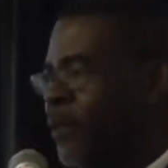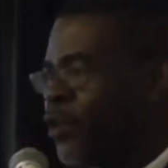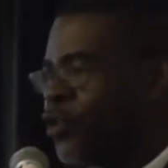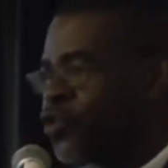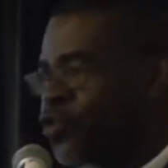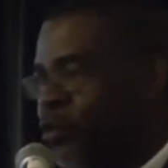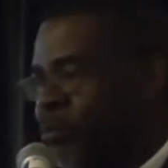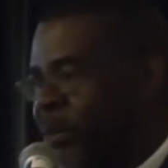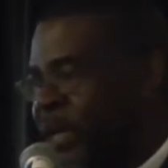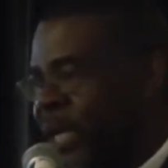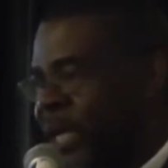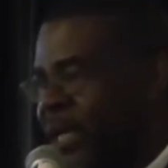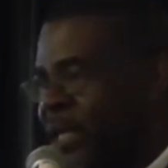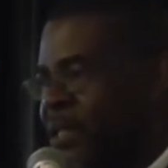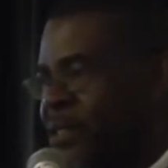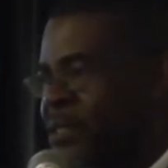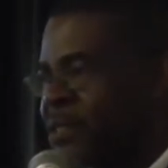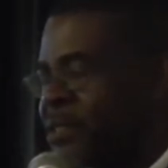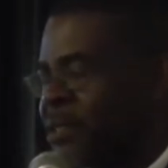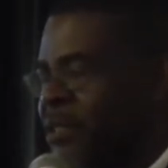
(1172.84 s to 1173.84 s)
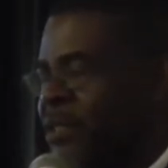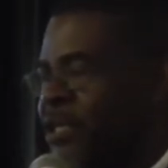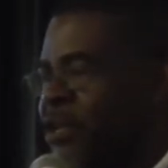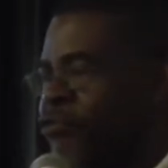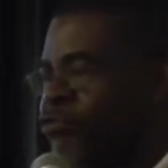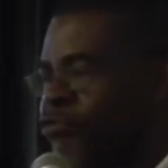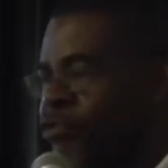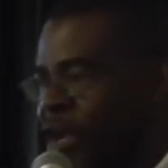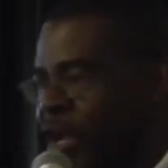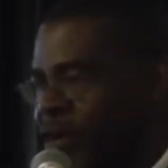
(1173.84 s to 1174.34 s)
the 2 males, they're
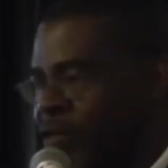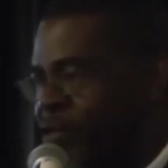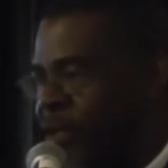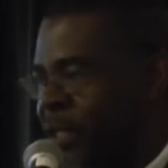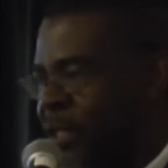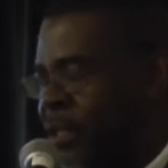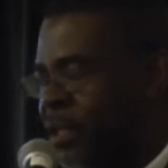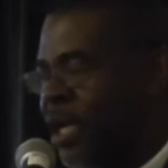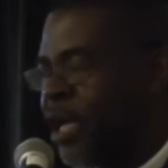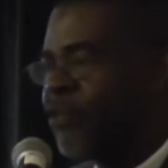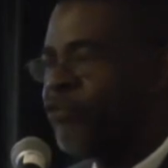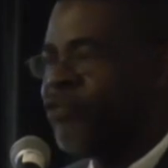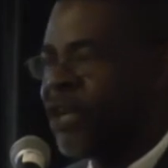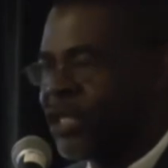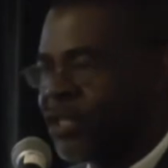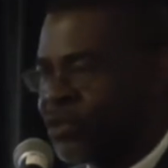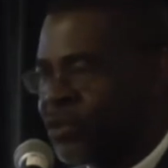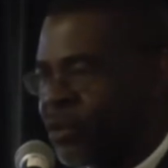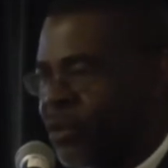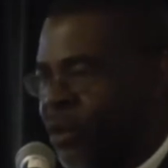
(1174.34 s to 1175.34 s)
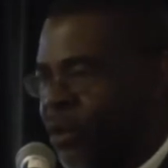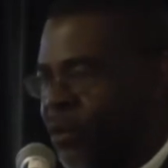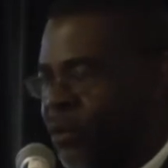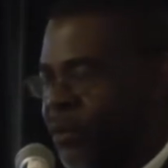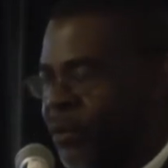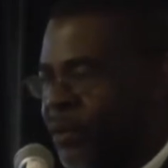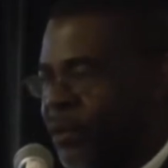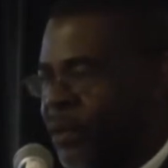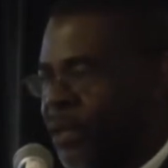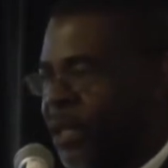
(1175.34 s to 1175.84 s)
rearing and ready to
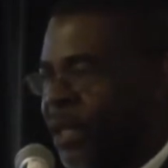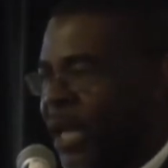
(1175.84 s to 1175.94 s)
go.